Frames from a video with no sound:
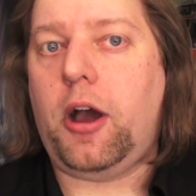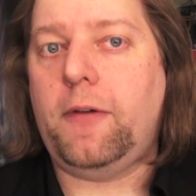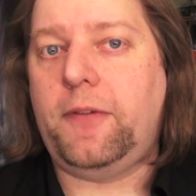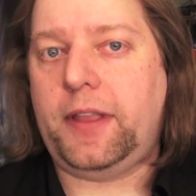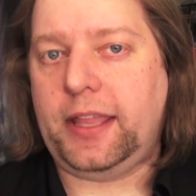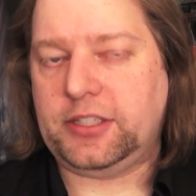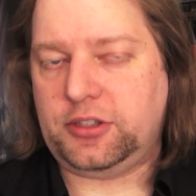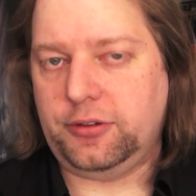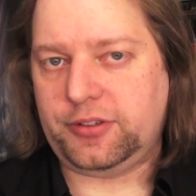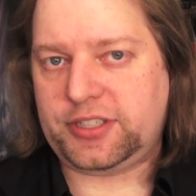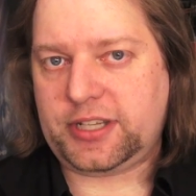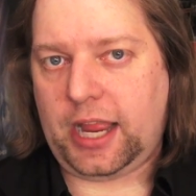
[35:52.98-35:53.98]
off against
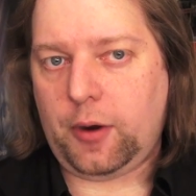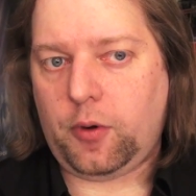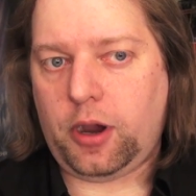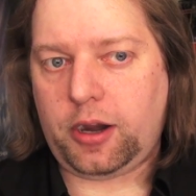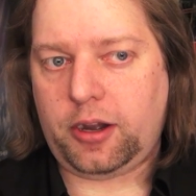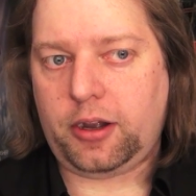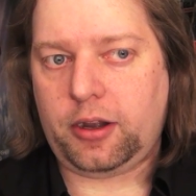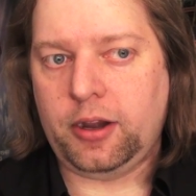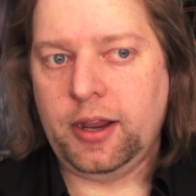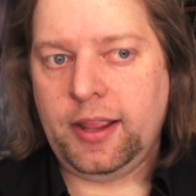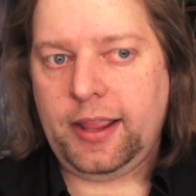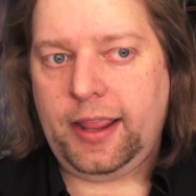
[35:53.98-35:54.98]
Luke Skywalker
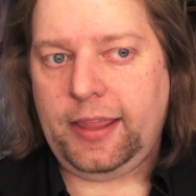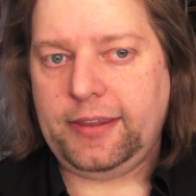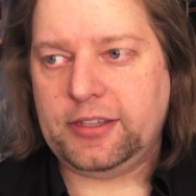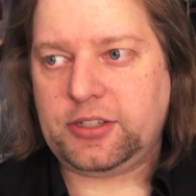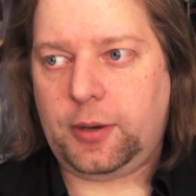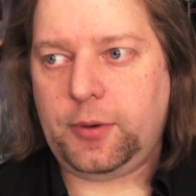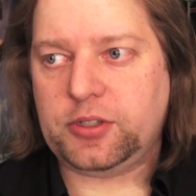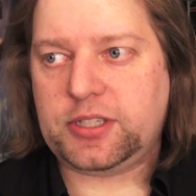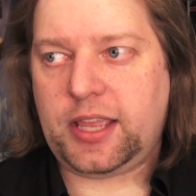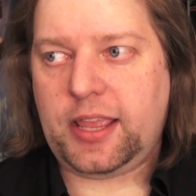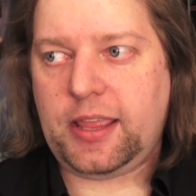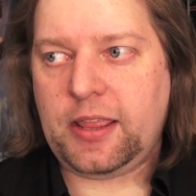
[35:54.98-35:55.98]
in this
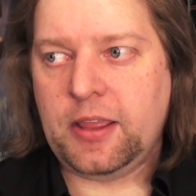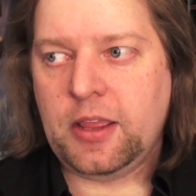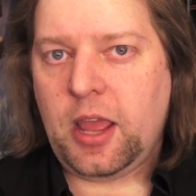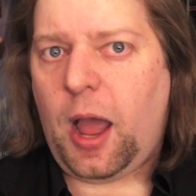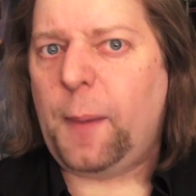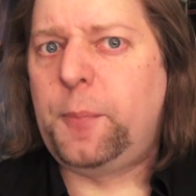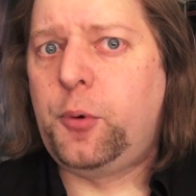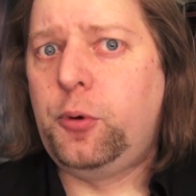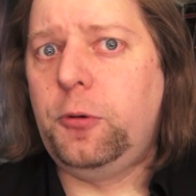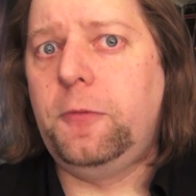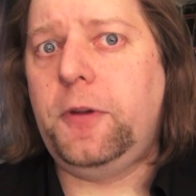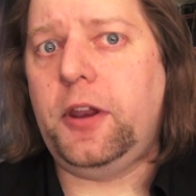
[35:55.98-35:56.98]
almost a
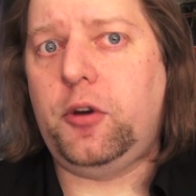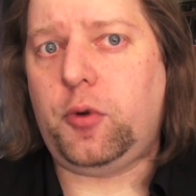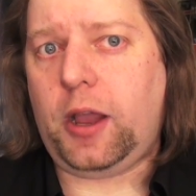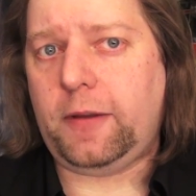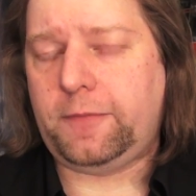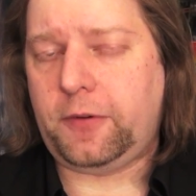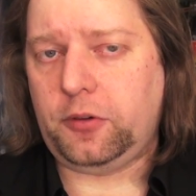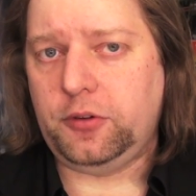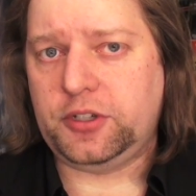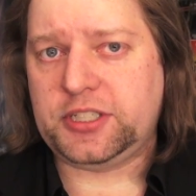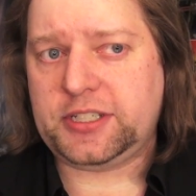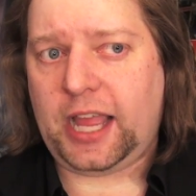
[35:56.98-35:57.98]
proving ground for
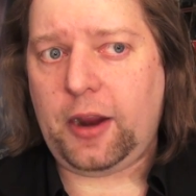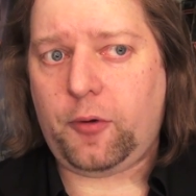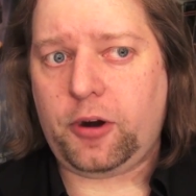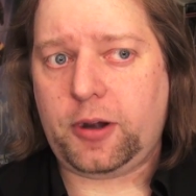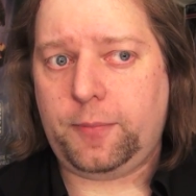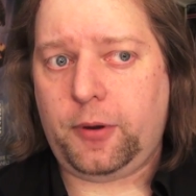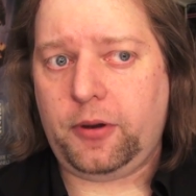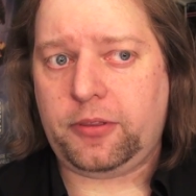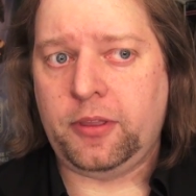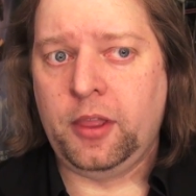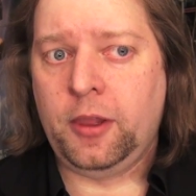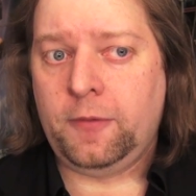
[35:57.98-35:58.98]
Luke Skywalker,
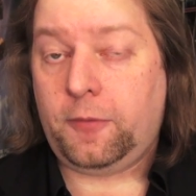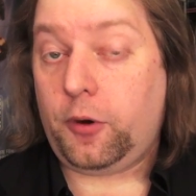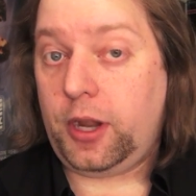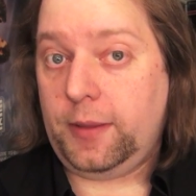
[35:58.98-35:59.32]
both for